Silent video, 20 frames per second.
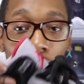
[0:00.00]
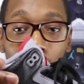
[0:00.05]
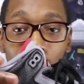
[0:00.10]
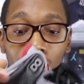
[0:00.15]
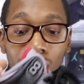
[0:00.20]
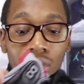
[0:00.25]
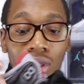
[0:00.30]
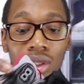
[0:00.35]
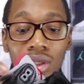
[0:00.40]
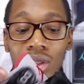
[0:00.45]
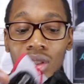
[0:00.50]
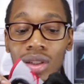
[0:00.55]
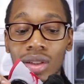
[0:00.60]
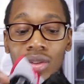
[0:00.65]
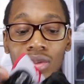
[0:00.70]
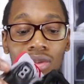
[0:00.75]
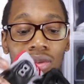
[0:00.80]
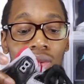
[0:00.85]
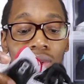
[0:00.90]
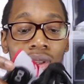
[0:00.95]
Buttery
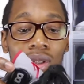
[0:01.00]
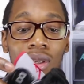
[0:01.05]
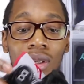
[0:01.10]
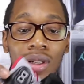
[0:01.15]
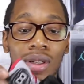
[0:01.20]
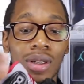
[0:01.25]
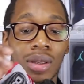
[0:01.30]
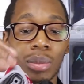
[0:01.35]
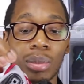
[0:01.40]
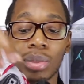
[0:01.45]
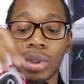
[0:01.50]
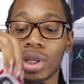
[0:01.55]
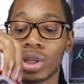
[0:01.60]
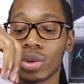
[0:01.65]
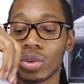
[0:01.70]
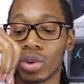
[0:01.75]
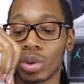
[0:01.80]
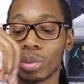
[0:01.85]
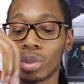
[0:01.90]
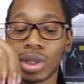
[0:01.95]
soft.
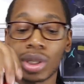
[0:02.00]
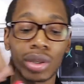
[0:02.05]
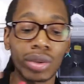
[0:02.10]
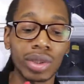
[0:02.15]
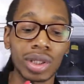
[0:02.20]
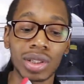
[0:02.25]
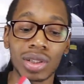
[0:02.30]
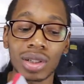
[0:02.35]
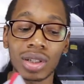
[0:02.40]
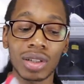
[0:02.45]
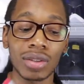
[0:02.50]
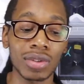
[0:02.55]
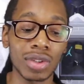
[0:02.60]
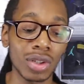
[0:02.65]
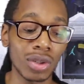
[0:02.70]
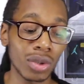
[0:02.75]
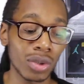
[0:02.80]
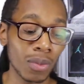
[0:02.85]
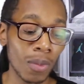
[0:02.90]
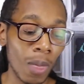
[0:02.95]
Buttery soft.
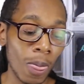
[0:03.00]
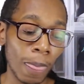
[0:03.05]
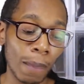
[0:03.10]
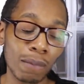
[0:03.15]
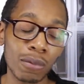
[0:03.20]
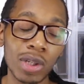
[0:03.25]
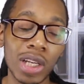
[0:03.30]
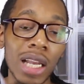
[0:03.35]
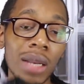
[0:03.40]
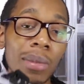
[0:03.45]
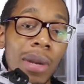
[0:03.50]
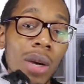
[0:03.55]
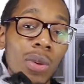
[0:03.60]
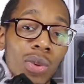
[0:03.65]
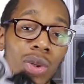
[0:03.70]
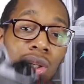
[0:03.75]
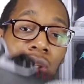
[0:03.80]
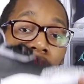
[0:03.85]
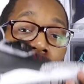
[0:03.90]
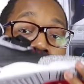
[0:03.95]
So, you came out
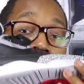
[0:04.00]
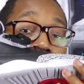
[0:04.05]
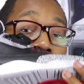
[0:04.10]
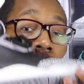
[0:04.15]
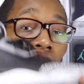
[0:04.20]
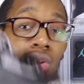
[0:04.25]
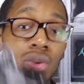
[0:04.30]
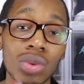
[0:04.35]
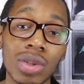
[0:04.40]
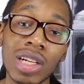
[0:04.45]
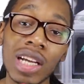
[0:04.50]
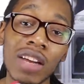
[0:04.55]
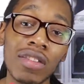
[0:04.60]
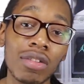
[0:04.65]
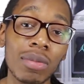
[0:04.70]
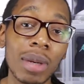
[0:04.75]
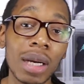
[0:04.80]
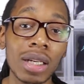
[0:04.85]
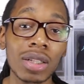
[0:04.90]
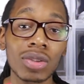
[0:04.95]
with a shoe that
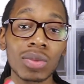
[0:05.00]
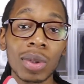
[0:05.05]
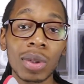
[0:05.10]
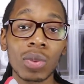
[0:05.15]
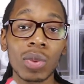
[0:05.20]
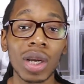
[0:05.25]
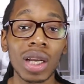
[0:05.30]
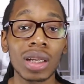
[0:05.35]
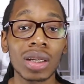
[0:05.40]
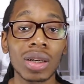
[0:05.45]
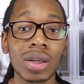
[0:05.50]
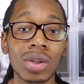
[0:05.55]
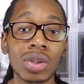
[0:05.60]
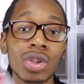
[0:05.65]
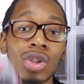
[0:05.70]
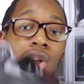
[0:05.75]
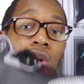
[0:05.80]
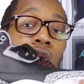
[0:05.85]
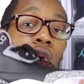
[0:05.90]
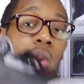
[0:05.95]
everybody's been waiting
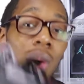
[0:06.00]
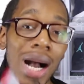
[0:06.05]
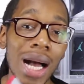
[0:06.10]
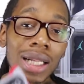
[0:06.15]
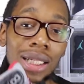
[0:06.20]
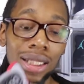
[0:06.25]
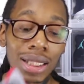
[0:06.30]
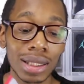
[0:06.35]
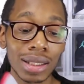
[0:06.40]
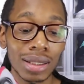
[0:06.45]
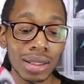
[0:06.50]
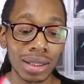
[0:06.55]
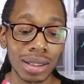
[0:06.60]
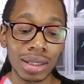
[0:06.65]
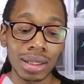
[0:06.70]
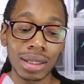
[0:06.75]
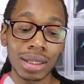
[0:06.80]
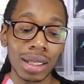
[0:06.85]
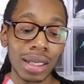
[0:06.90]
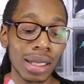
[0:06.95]
on. The quality's
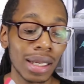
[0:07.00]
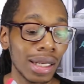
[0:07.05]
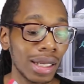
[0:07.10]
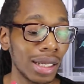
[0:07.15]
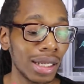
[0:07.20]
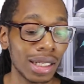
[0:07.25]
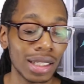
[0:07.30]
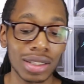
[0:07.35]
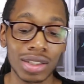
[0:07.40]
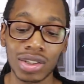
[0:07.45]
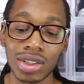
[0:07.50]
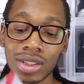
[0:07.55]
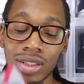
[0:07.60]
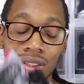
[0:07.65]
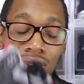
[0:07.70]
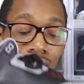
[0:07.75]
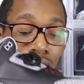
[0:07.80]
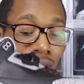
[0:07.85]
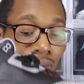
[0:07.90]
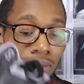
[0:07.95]
good. It's
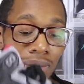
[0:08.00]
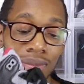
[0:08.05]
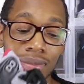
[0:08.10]
just...